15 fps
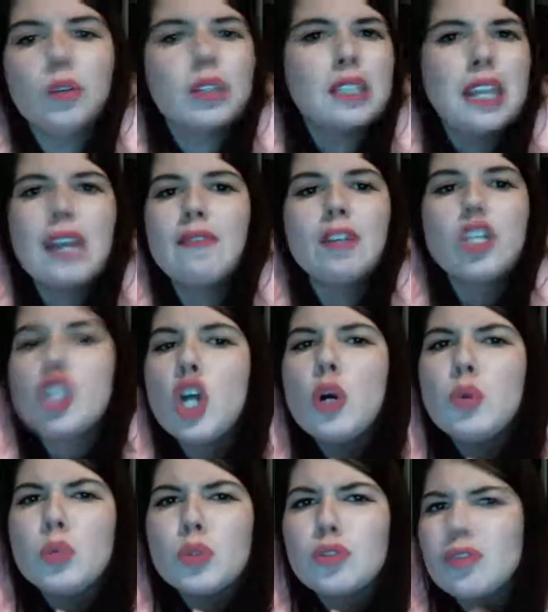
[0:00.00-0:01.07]
or Davy
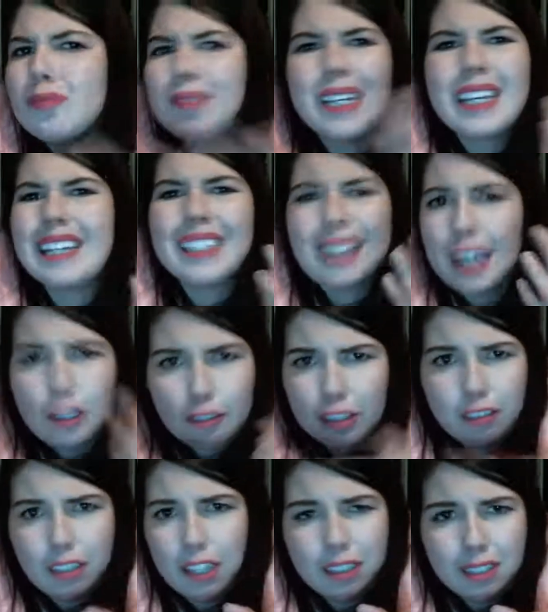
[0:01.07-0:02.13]
Jones from Nick at Night
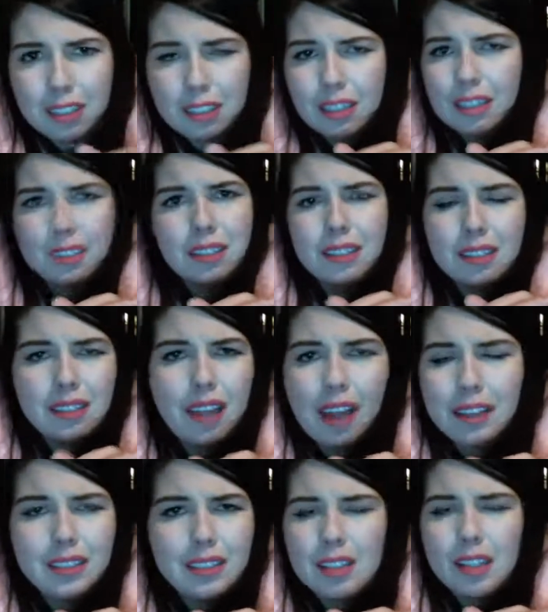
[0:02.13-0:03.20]
reruns because
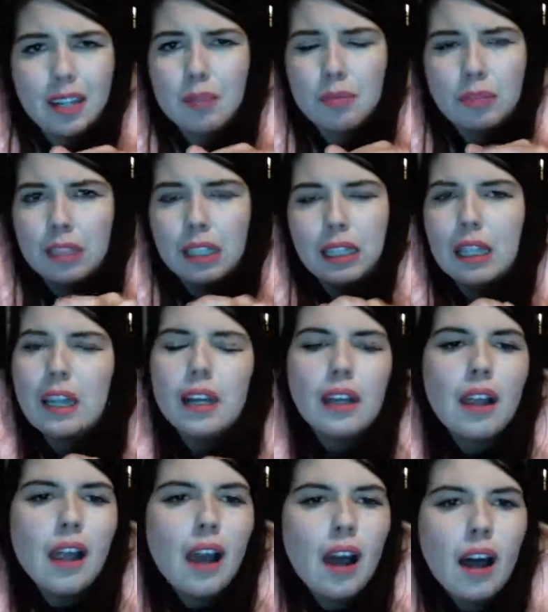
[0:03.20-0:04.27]
I stayed up really late.
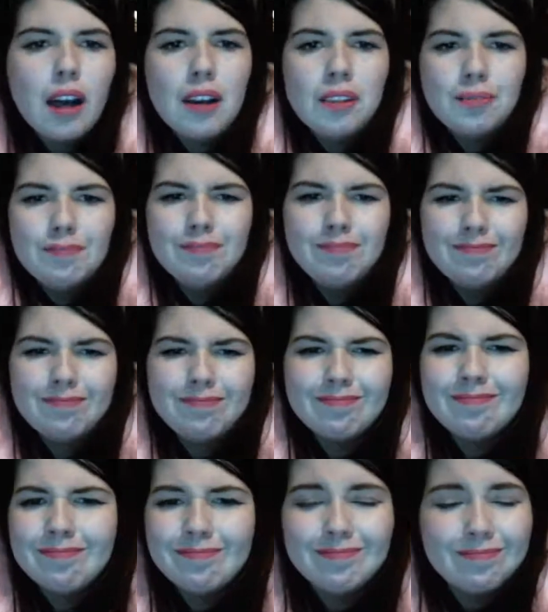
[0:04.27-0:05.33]

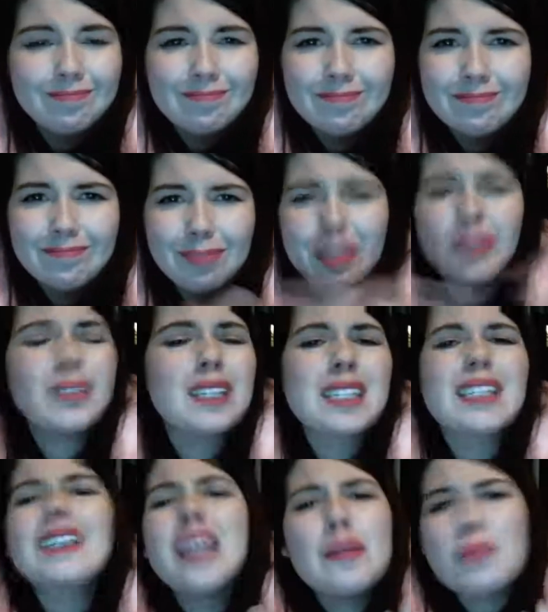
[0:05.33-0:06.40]
But he was a
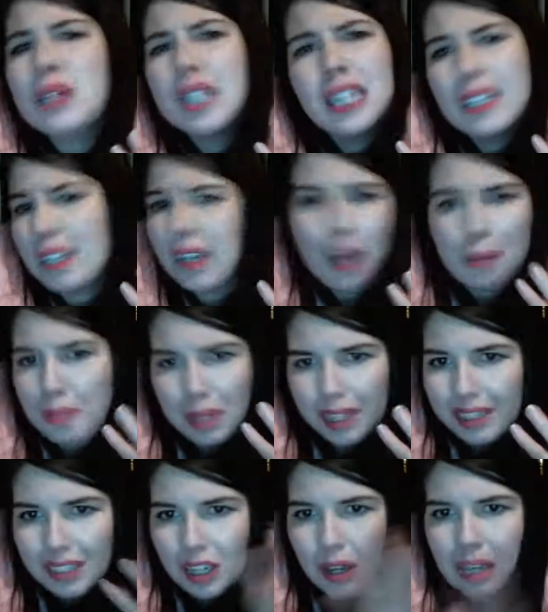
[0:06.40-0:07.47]
celebrity in the company,
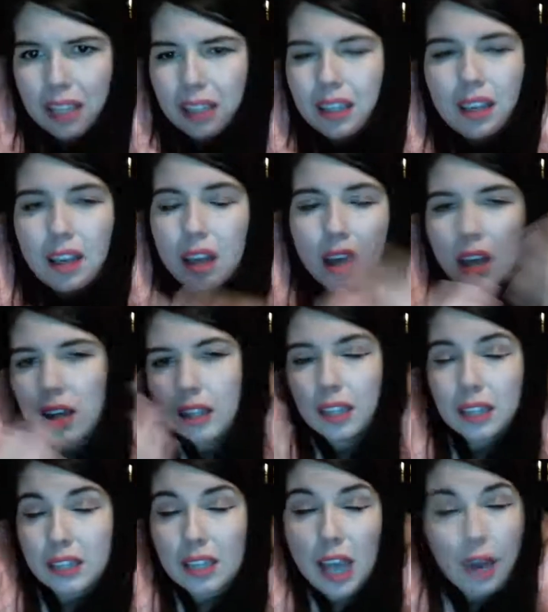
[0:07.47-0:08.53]
so I
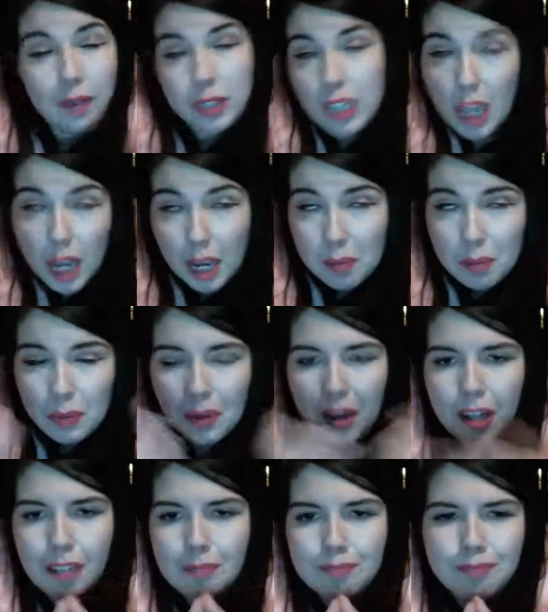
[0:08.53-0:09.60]
guess I have a type.
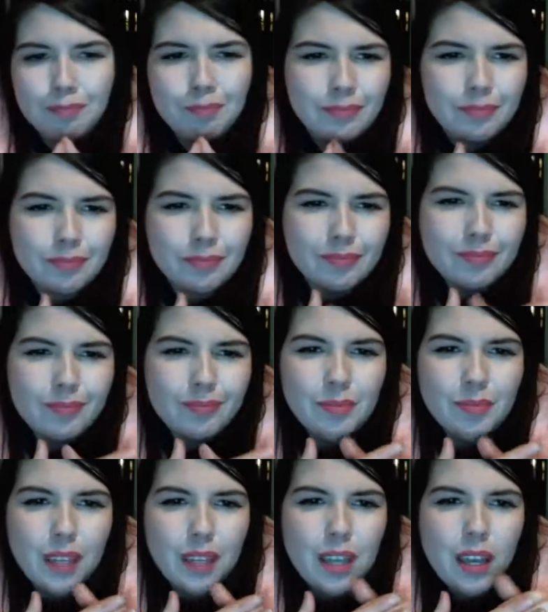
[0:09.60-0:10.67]

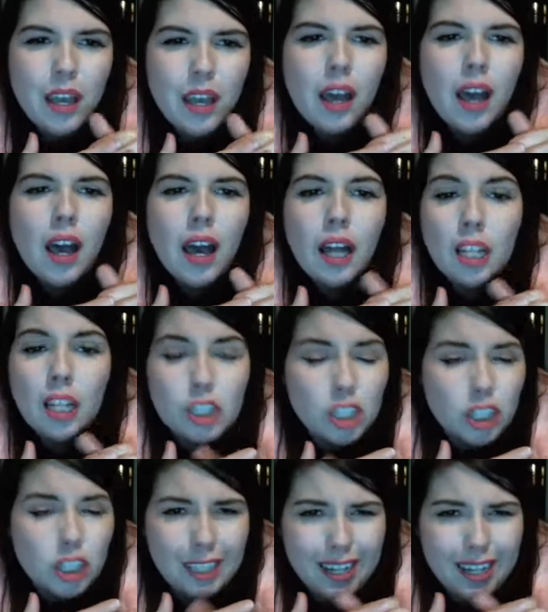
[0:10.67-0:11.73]
I learned
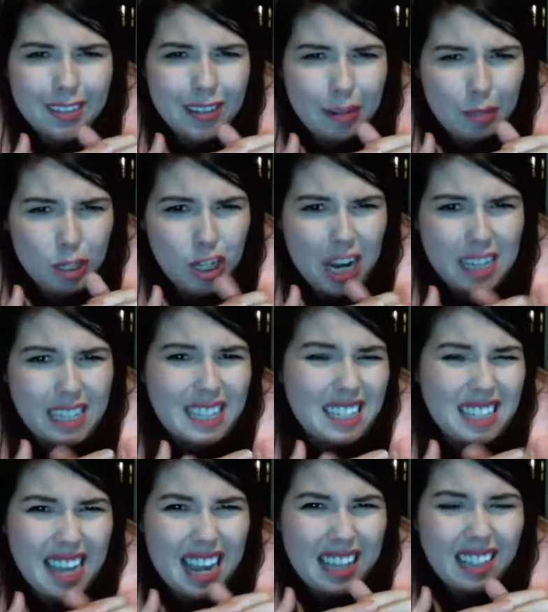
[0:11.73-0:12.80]
early on that I'm attracted
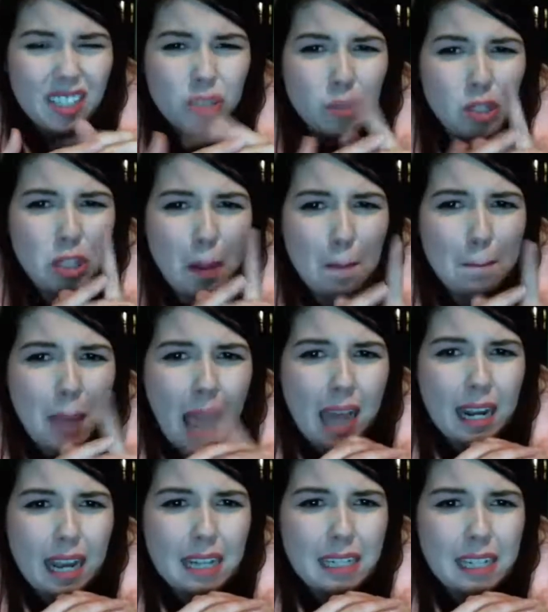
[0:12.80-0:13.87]
to talent, which is a
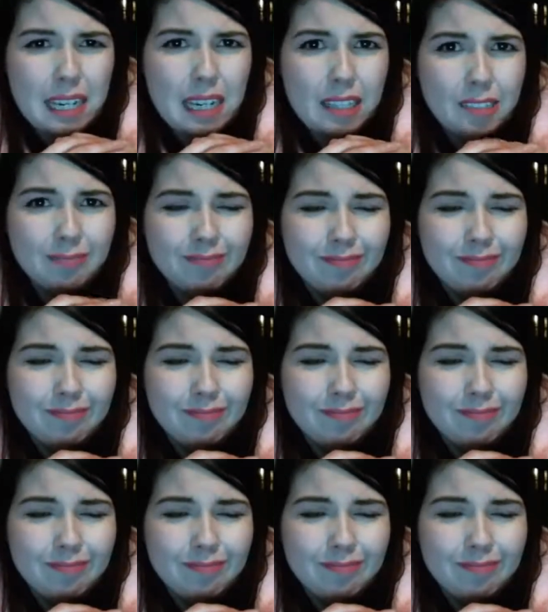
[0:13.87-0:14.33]
bad idea.